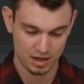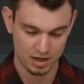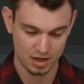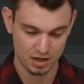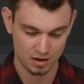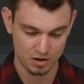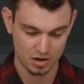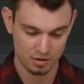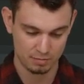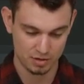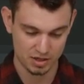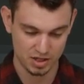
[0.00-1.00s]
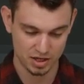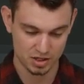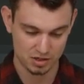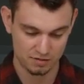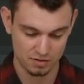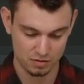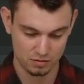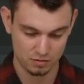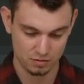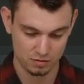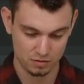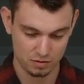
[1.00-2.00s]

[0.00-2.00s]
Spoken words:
And our number text view,